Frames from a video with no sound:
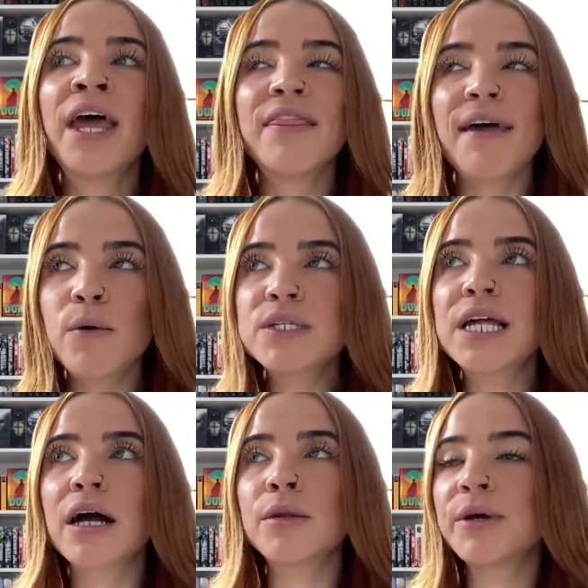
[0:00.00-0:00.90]
that was
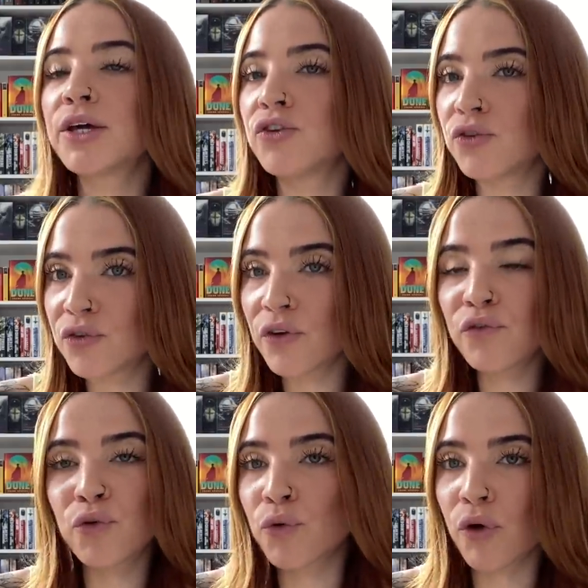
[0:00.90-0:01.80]
not going to be conducive
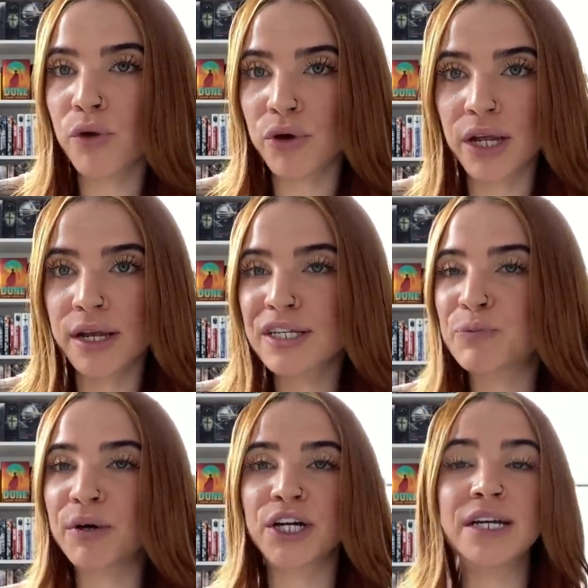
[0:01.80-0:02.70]
to a great reading
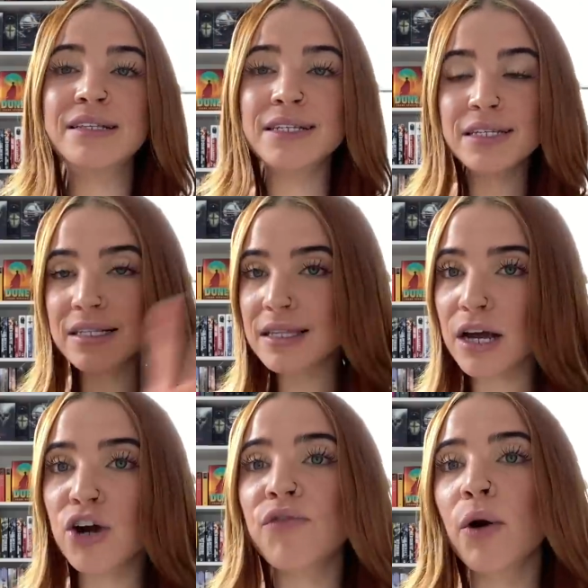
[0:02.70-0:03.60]
experience. It's
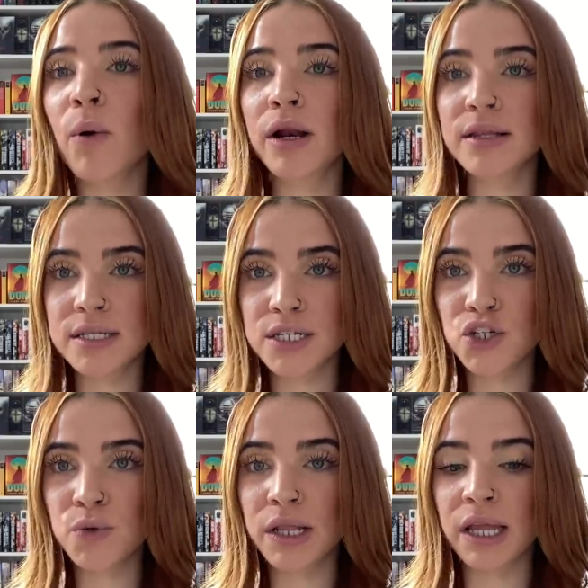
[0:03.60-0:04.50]
there if I want to listen
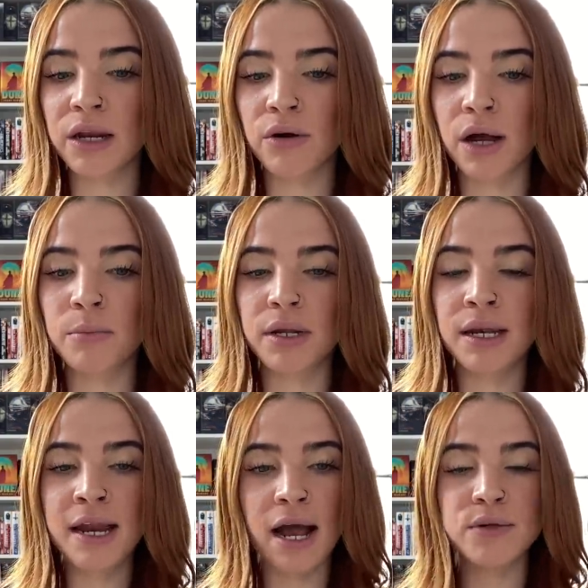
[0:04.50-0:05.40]
to it later on, but
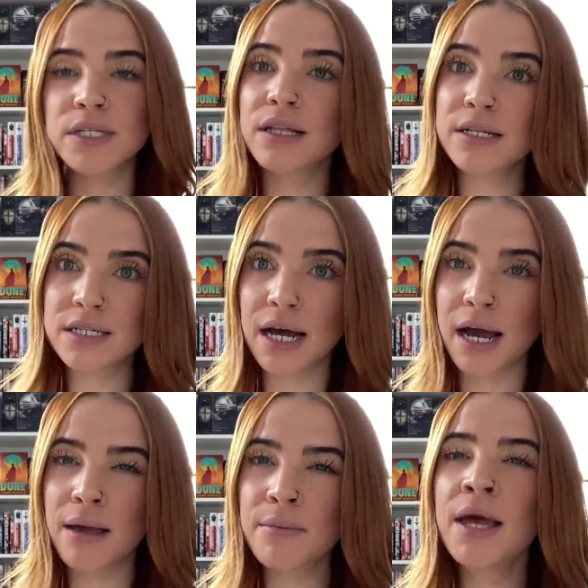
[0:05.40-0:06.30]
now's not the
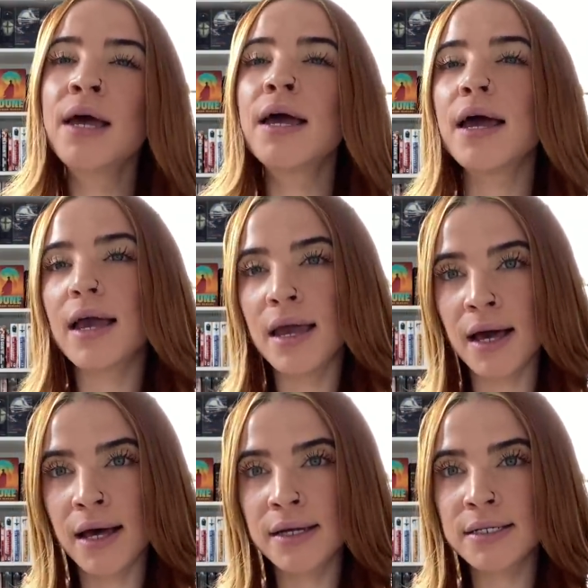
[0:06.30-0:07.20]
time.
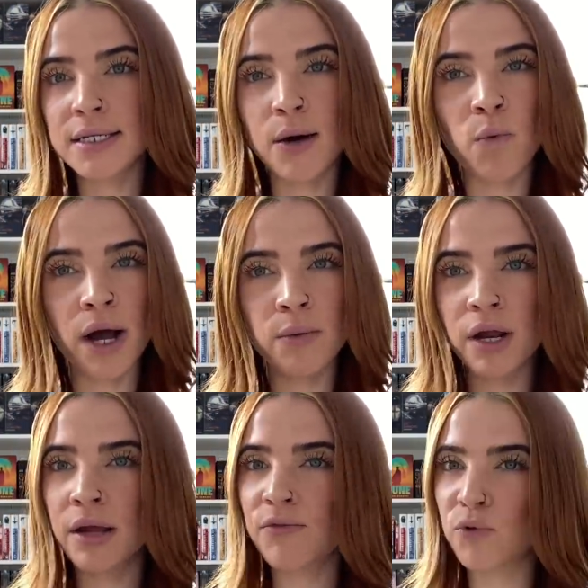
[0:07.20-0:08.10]
And why would
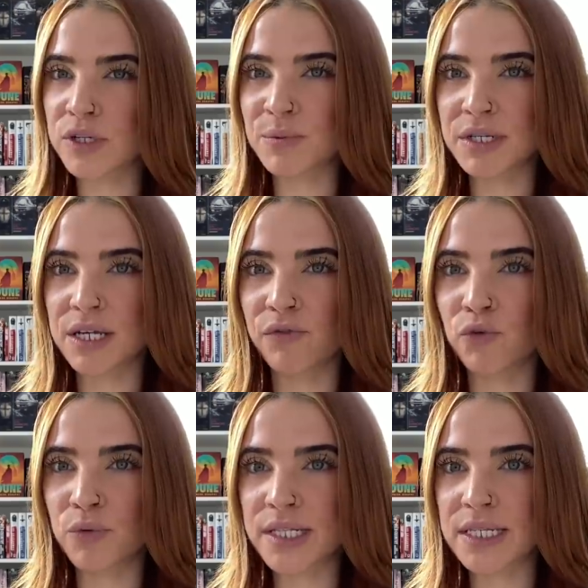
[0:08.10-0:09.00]
I force myself to
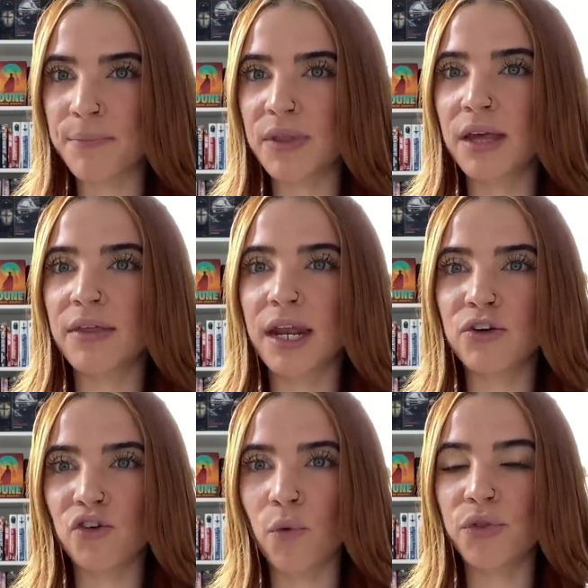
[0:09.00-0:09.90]
read something that I
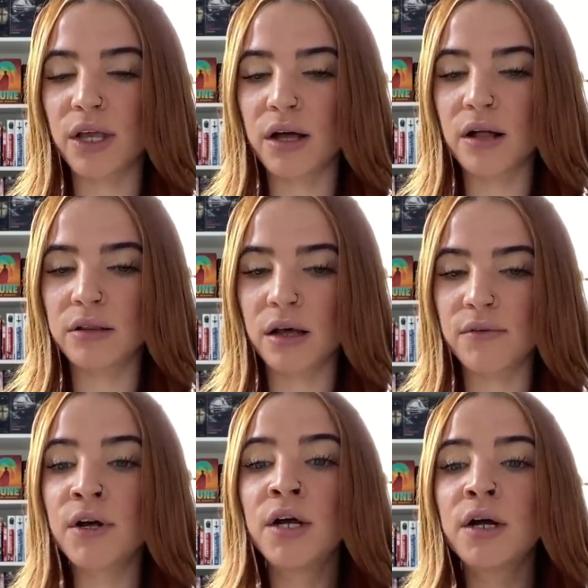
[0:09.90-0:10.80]
don't think I'll
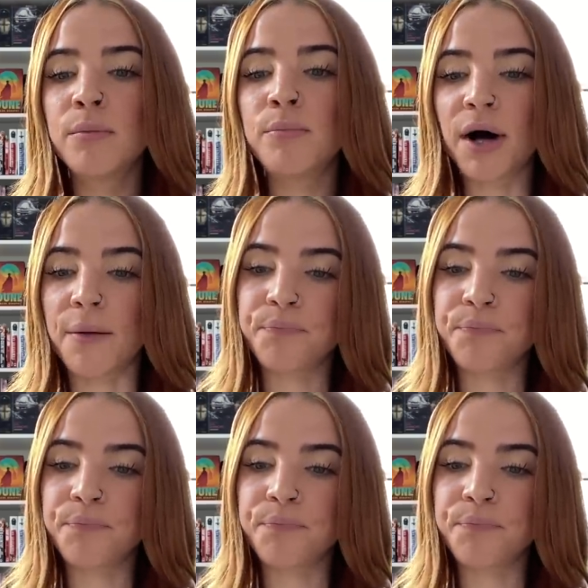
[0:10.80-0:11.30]
love? But